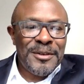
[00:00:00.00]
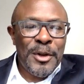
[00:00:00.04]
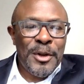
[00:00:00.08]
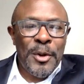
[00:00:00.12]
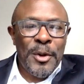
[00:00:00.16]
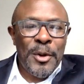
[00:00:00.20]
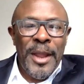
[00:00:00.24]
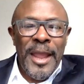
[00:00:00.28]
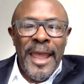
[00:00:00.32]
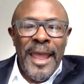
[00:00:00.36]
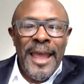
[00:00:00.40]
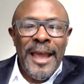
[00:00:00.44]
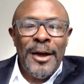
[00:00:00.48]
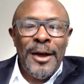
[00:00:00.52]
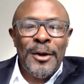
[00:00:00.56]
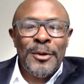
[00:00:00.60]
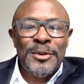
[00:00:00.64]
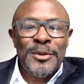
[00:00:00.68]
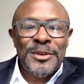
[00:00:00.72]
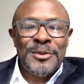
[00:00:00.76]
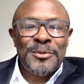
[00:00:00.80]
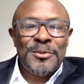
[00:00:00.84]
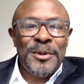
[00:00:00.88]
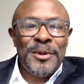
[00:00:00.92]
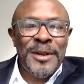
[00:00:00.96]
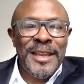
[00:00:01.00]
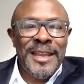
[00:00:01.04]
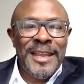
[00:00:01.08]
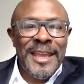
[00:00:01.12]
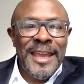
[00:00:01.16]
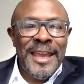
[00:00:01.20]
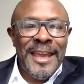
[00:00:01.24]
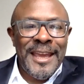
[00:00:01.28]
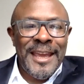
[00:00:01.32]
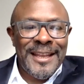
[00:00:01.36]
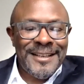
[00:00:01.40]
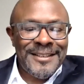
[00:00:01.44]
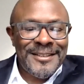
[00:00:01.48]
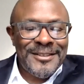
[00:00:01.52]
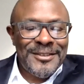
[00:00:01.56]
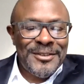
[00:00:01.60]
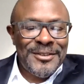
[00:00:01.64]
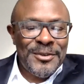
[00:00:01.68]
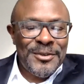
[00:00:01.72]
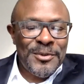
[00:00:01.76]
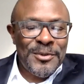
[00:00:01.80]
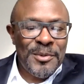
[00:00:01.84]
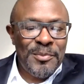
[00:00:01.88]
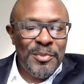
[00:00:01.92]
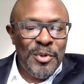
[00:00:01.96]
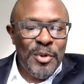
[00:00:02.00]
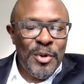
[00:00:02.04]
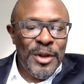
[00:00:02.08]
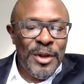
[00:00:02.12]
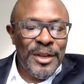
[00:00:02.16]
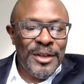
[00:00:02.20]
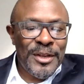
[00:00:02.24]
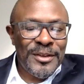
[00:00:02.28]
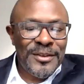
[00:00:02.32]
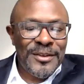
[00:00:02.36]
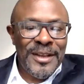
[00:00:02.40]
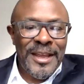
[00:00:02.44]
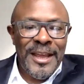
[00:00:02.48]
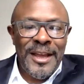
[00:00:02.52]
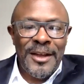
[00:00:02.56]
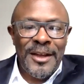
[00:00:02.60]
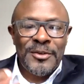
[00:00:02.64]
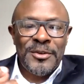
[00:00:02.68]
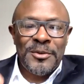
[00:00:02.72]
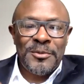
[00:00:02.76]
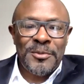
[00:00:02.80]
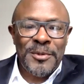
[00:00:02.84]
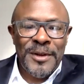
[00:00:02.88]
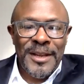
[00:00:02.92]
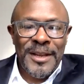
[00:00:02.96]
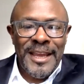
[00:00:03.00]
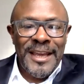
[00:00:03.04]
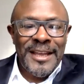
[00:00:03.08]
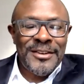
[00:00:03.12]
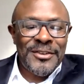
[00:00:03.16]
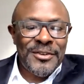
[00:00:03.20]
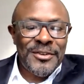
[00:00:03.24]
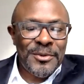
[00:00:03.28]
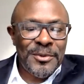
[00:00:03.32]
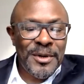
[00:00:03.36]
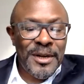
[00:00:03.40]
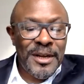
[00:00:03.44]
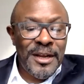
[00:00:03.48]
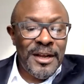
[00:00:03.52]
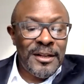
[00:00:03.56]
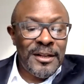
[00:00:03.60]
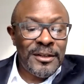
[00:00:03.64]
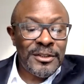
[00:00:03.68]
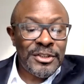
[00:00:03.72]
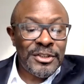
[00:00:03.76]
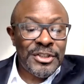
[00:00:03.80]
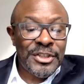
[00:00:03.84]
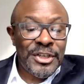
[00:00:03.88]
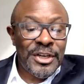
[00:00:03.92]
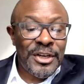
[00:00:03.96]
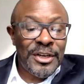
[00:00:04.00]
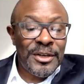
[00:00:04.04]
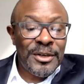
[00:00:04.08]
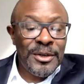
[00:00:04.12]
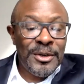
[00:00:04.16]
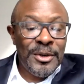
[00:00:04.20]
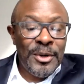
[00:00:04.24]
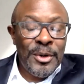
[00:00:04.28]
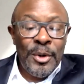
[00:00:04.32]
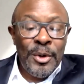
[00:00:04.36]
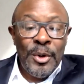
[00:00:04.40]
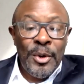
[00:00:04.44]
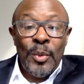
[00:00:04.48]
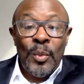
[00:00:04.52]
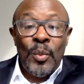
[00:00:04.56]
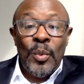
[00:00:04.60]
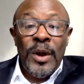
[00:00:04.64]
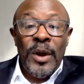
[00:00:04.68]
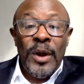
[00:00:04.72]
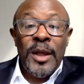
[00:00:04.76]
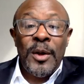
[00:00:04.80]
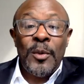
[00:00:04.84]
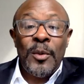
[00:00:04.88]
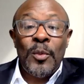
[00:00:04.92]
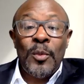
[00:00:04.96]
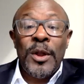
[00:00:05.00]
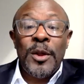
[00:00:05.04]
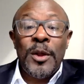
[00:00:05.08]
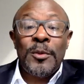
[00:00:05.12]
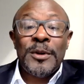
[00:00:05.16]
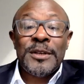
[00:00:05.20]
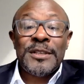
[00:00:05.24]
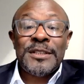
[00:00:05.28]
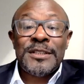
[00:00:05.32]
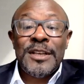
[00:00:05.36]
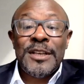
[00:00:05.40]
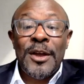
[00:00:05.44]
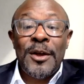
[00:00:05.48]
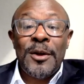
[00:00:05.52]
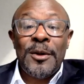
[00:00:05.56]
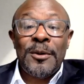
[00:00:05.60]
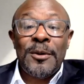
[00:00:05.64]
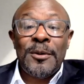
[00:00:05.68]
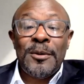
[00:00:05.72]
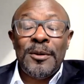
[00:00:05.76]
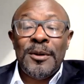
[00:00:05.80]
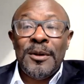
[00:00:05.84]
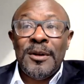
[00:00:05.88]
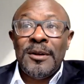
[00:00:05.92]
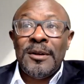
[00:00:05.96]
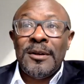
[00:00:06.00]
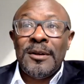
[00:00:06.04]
you know, how did we get to a point, how did we get to a culture where we were so